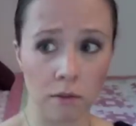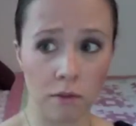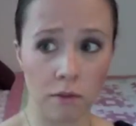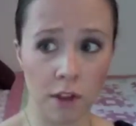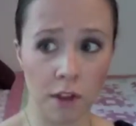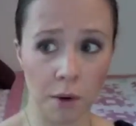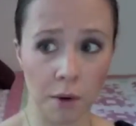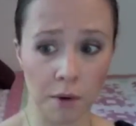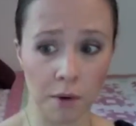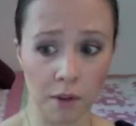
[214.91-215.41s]

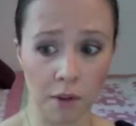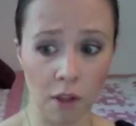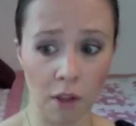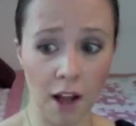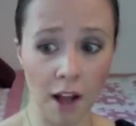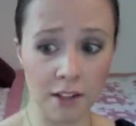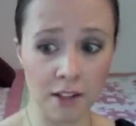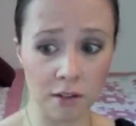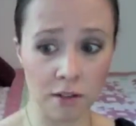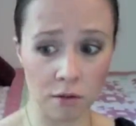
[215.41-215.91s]
There were
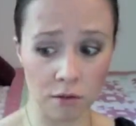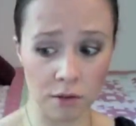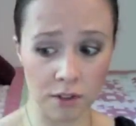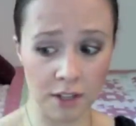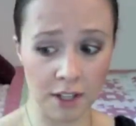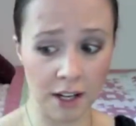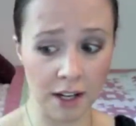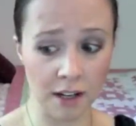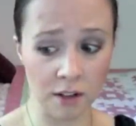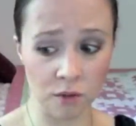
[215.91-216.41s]
lots of those
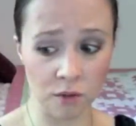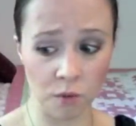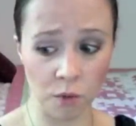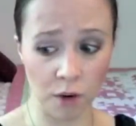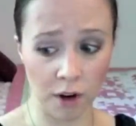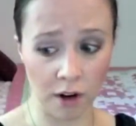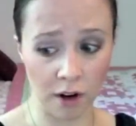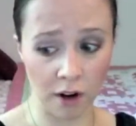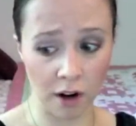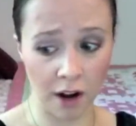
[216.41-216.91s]
days
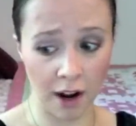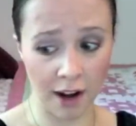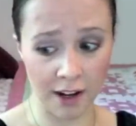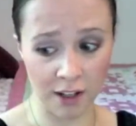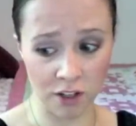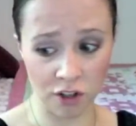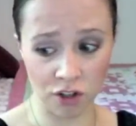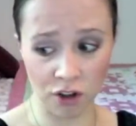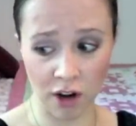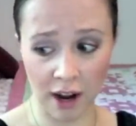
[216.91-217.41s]
where I
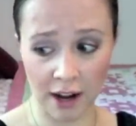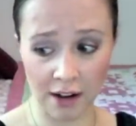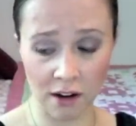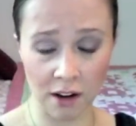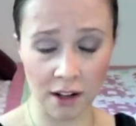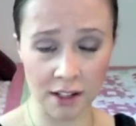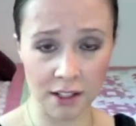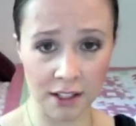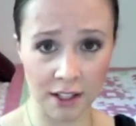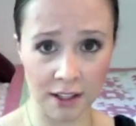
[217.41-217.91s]
tried
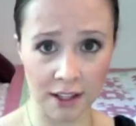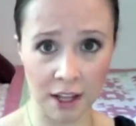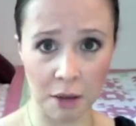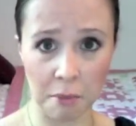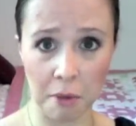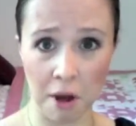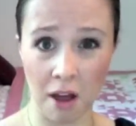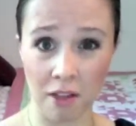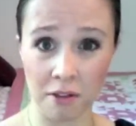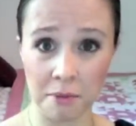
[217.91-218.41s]
not to let that
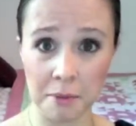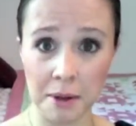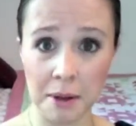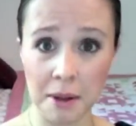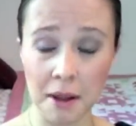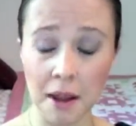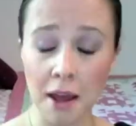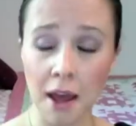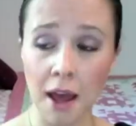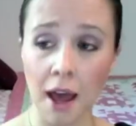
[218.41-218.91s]
bother
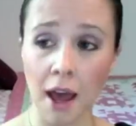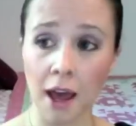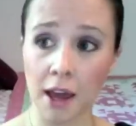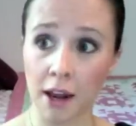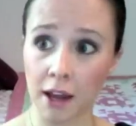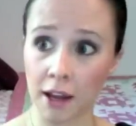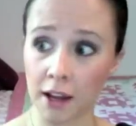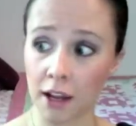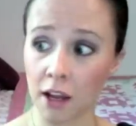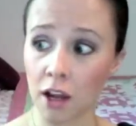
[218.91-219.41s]
me,
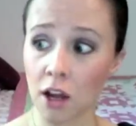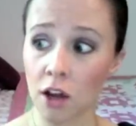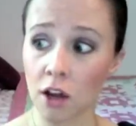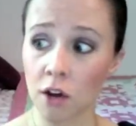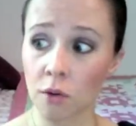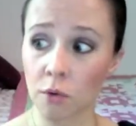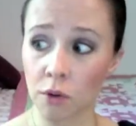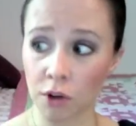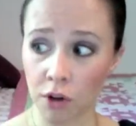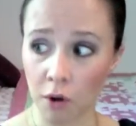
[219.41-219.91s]
and I
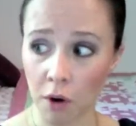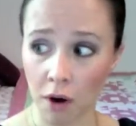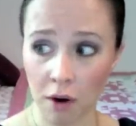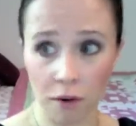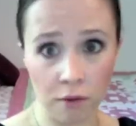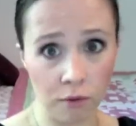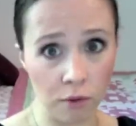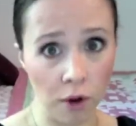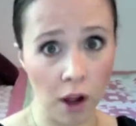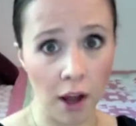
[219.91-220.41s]
would go
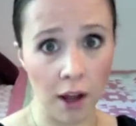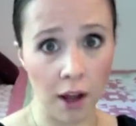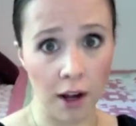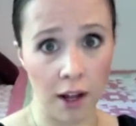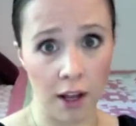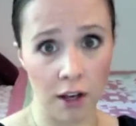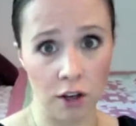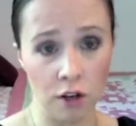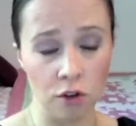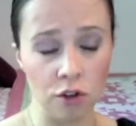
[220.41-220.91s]
out and run,
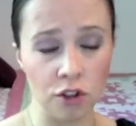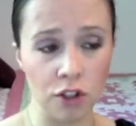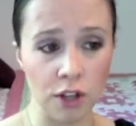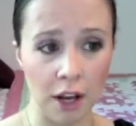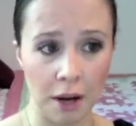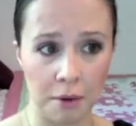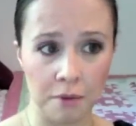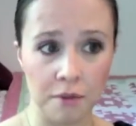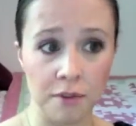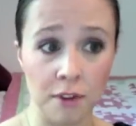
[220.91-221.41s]
and usually
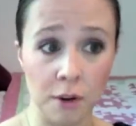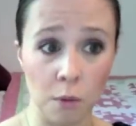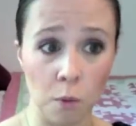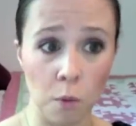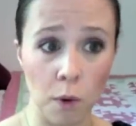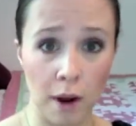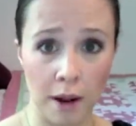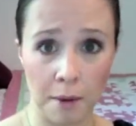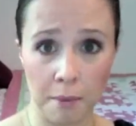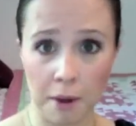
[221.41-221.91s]
I would feel
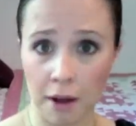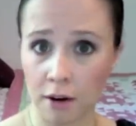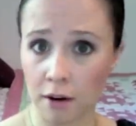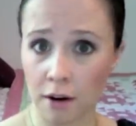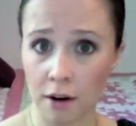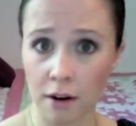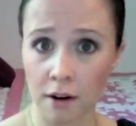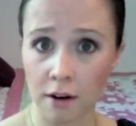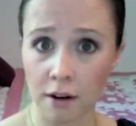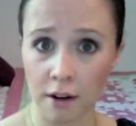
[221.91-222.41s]
way
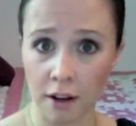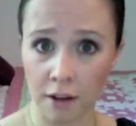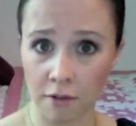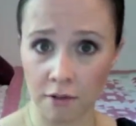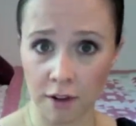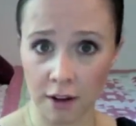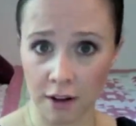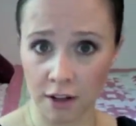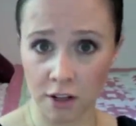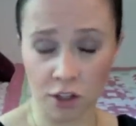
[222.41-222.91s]
better
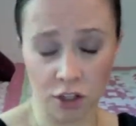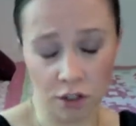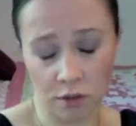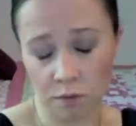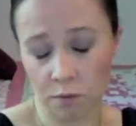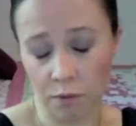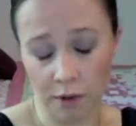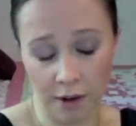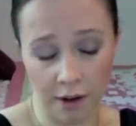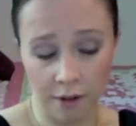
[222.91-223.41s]
if I
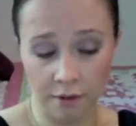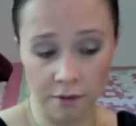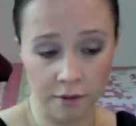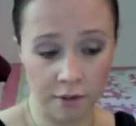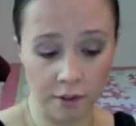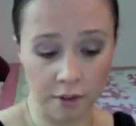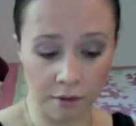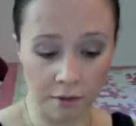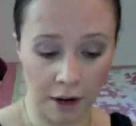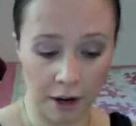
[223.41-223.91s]
just went out
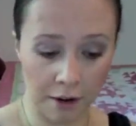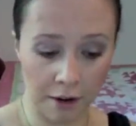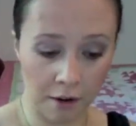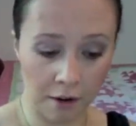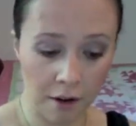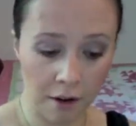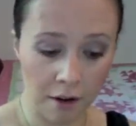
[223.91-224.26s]
and ran.